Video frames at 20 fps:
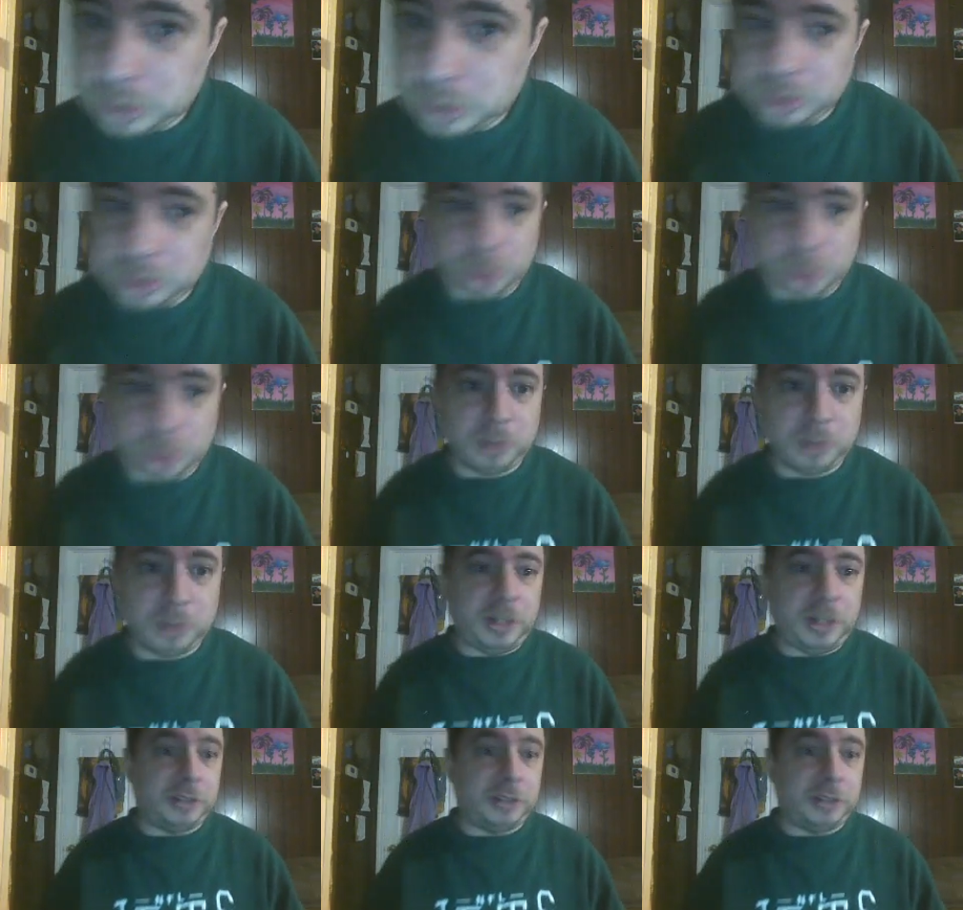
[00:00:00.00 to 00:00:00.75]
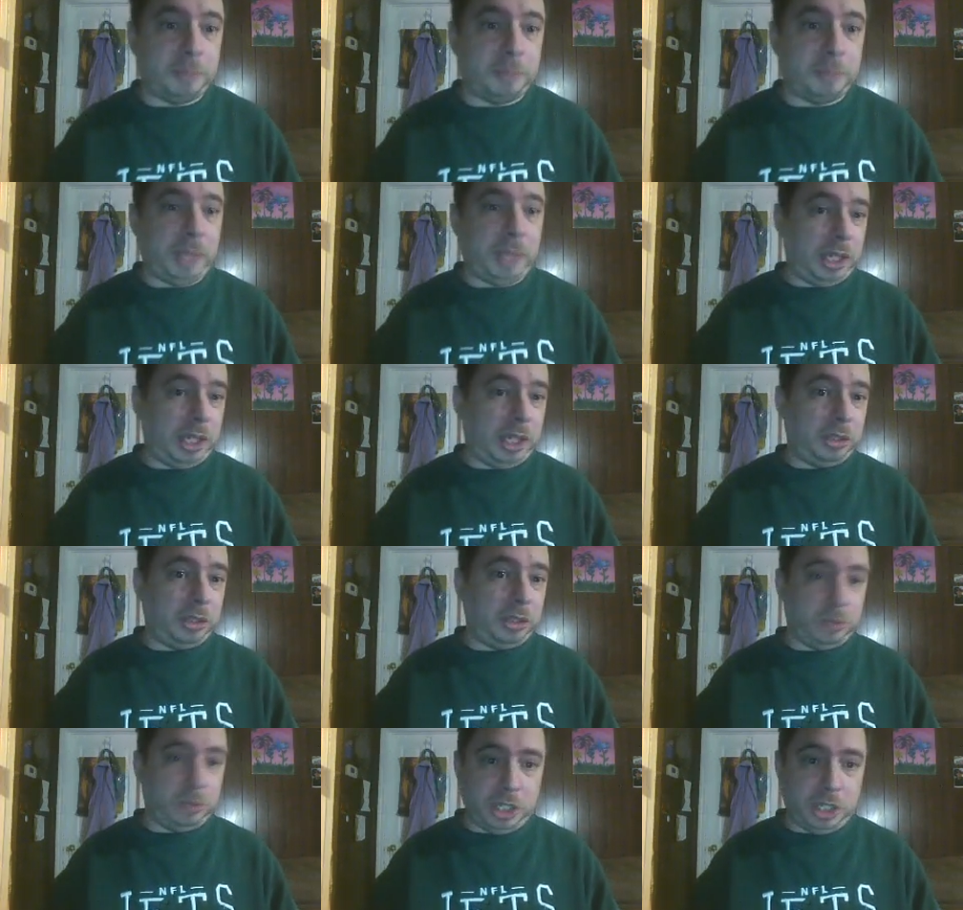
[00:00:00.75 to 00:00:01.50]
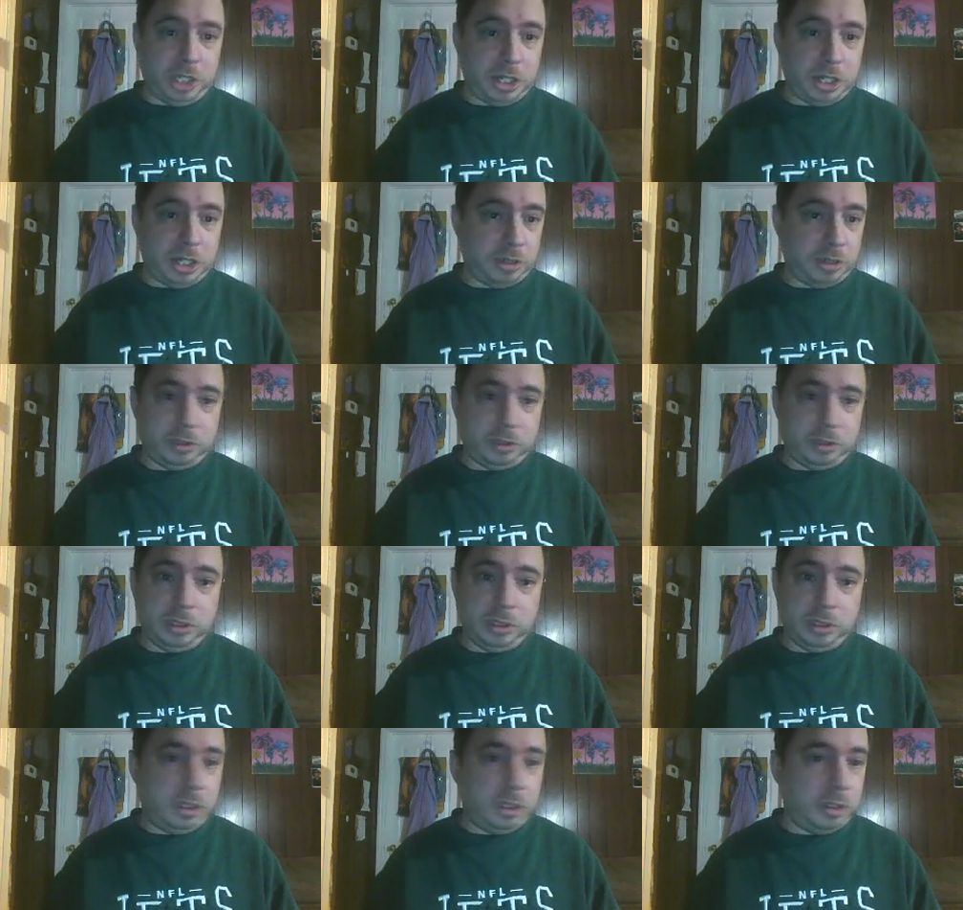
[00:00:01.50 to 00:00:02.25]
105 is a bad location.
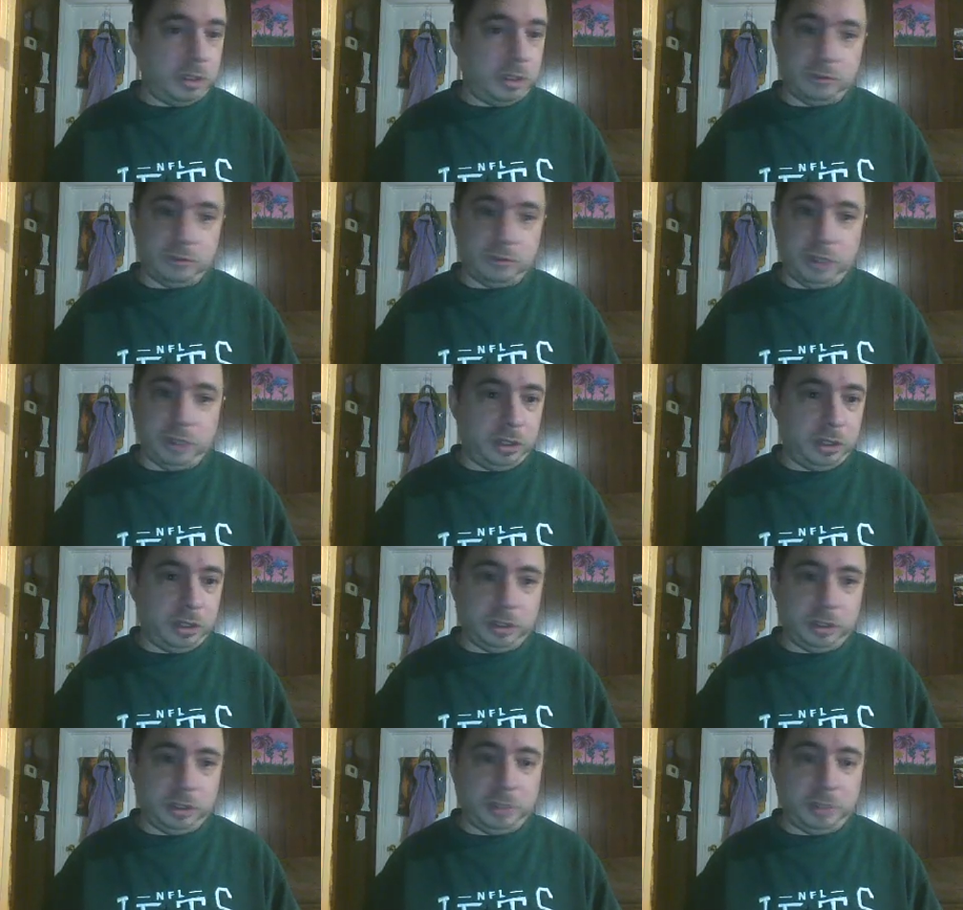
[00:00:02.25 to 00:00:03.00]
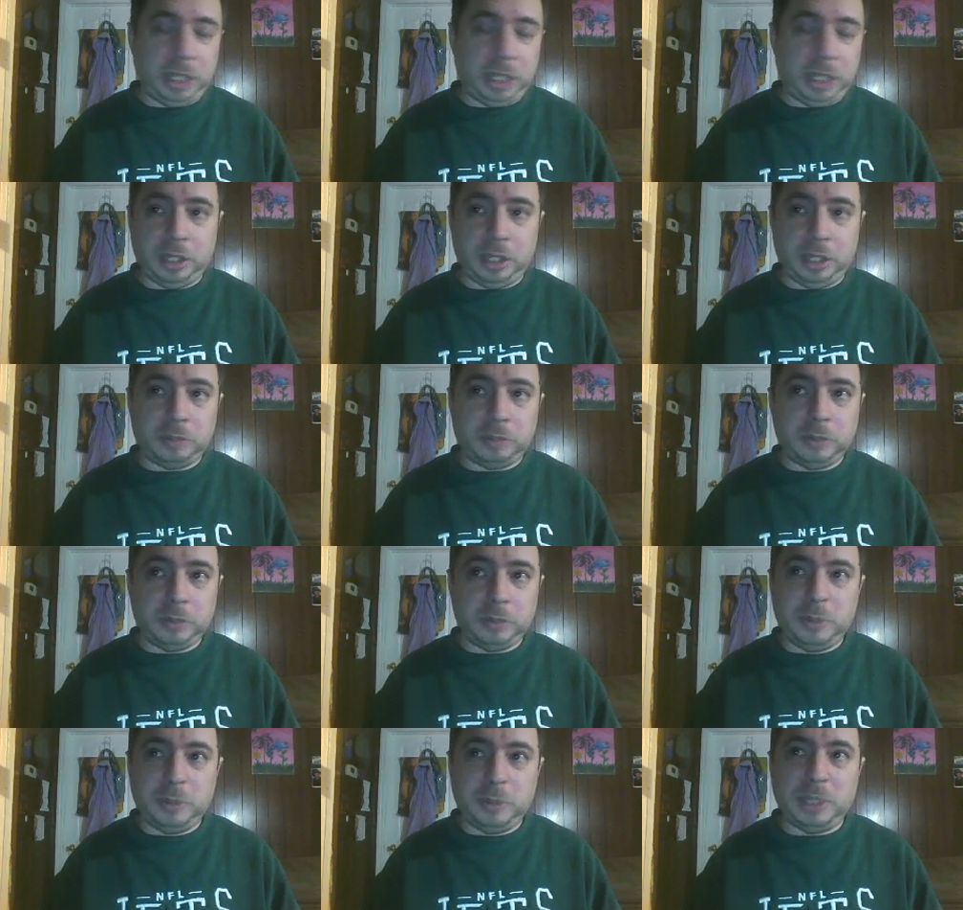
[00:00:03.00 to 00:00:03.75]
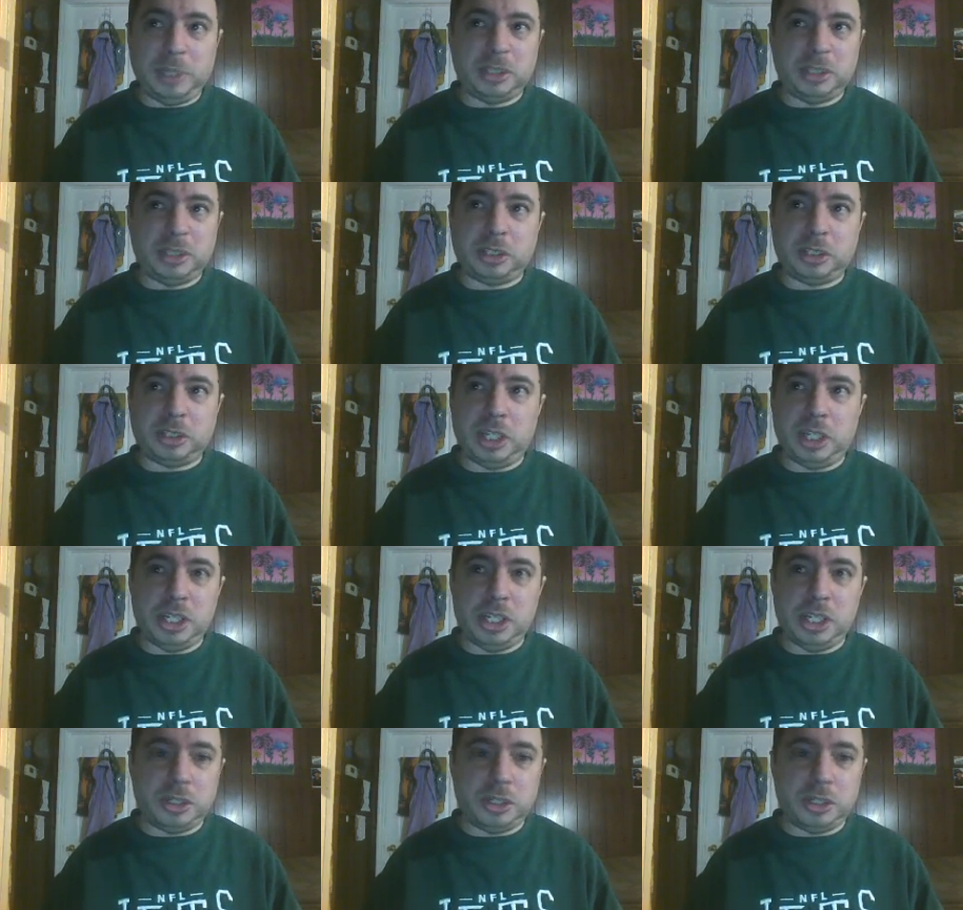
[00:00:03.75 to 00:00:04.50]
Really bad. Really bad
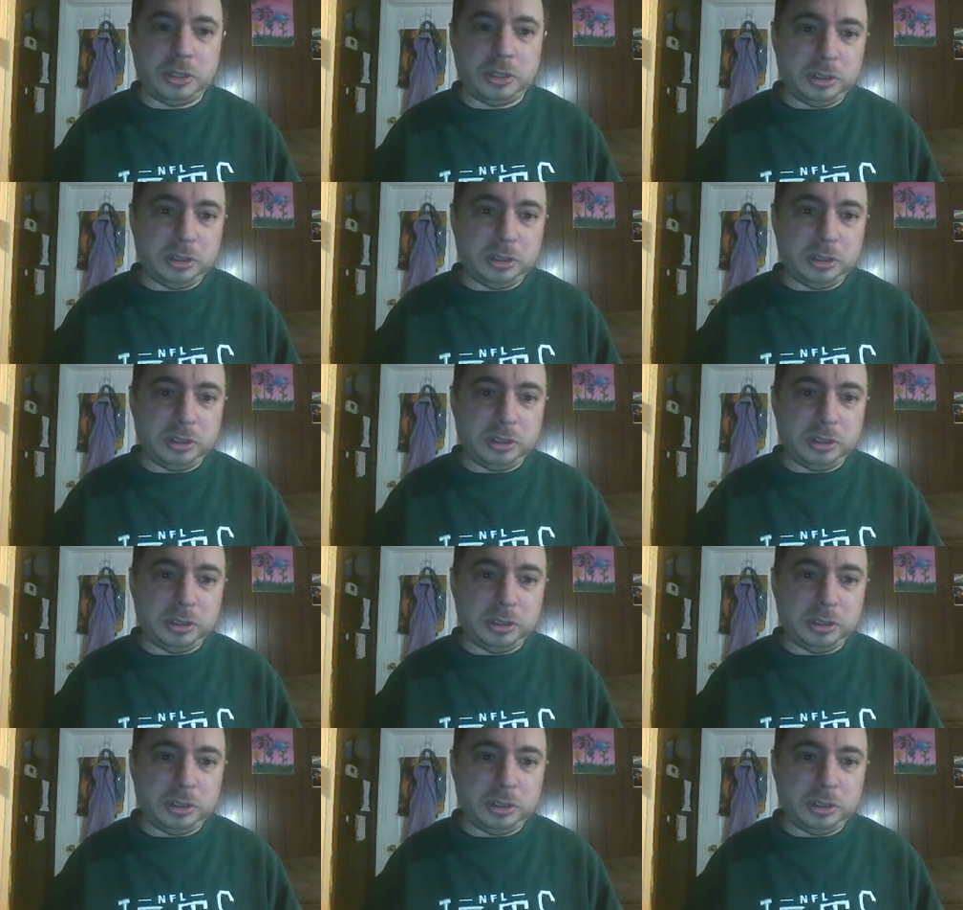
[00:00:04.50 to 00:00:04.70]
stage.